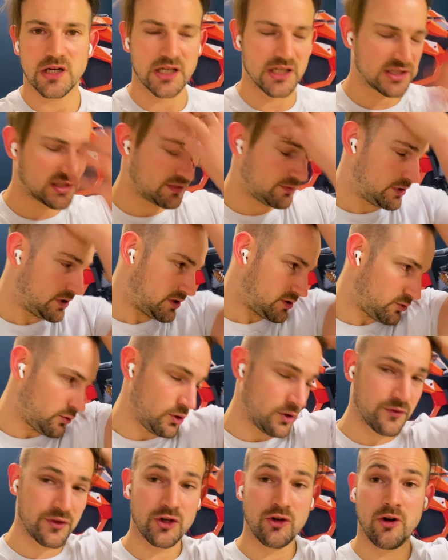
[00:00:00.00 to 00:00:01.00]
customers
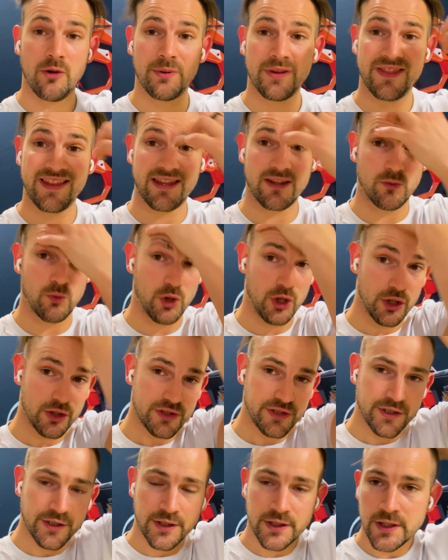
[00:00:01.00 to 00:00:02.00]
all over Europe and then the
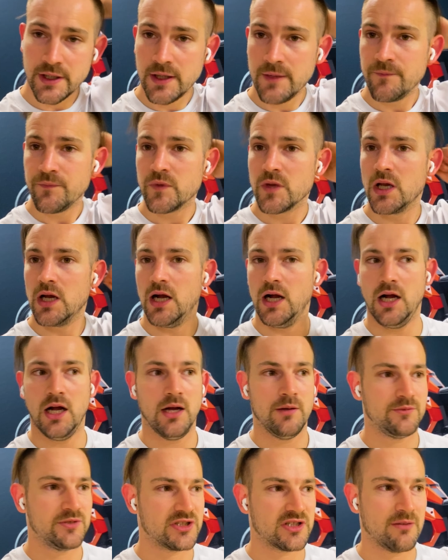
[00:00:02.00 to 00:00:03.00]
world.
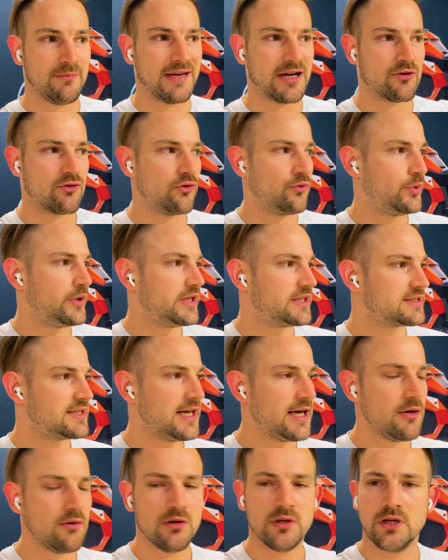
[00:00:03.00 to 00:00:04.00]
Um, just a matter of weeks
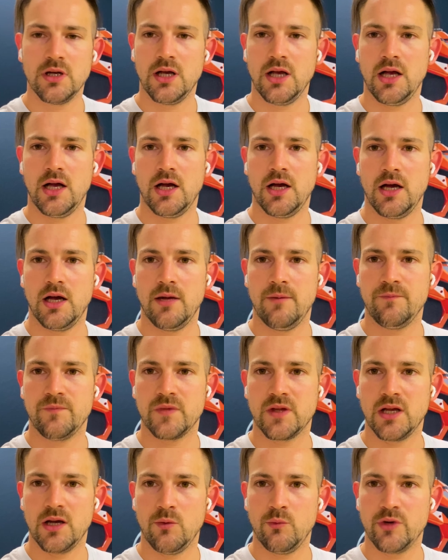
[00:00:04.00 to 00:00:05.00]
now. Um,
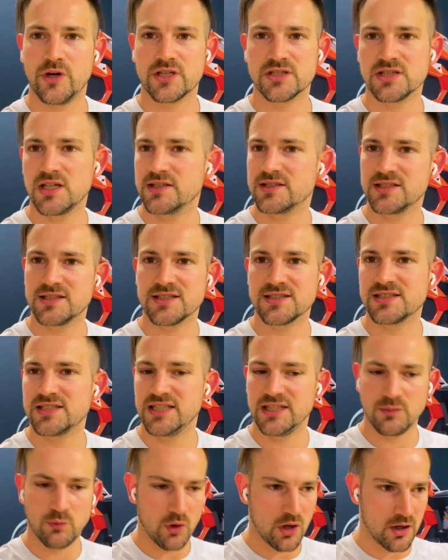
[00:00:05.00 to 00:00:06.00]
and we're excited to
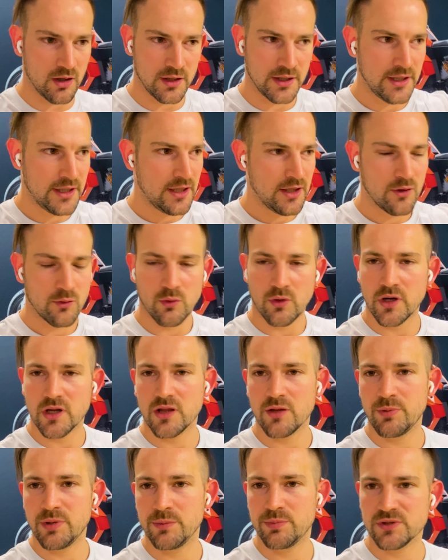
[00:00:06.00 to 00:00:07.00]
see what, what
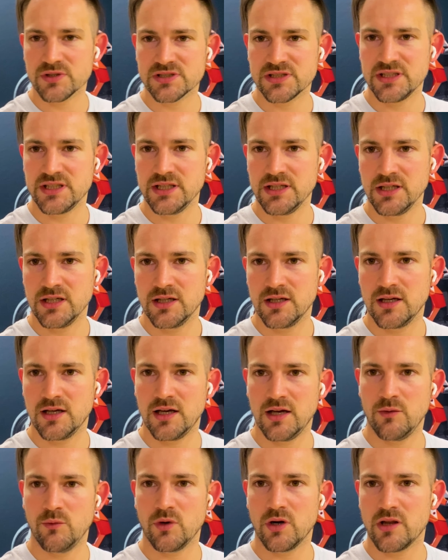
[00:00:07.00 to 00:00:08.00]
other people see
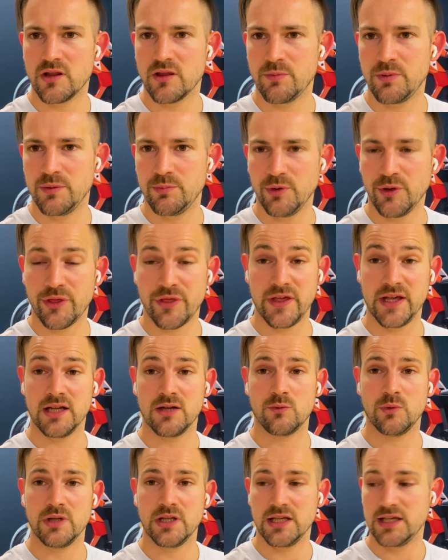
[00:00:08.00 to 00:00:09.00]
and what other people
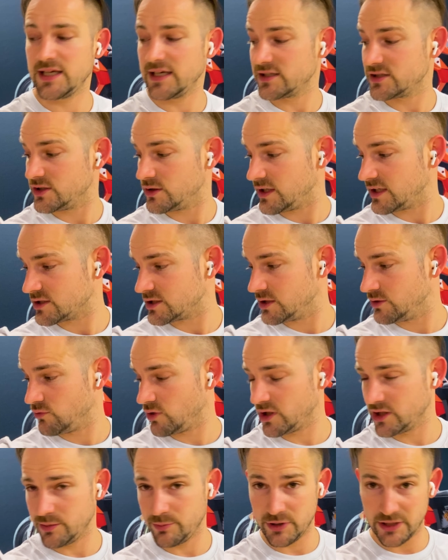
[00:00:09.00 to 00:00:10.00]
think when they get to actually
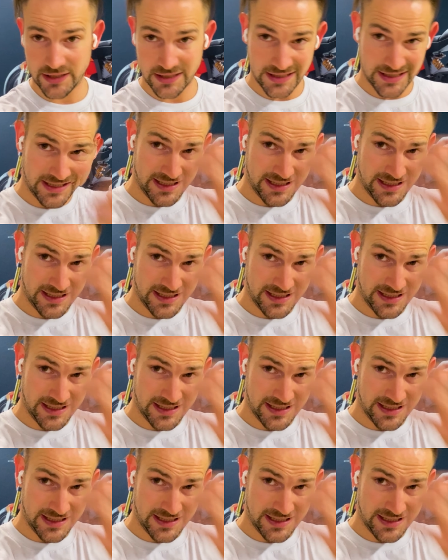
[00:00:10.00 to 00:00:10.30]
ride the bike.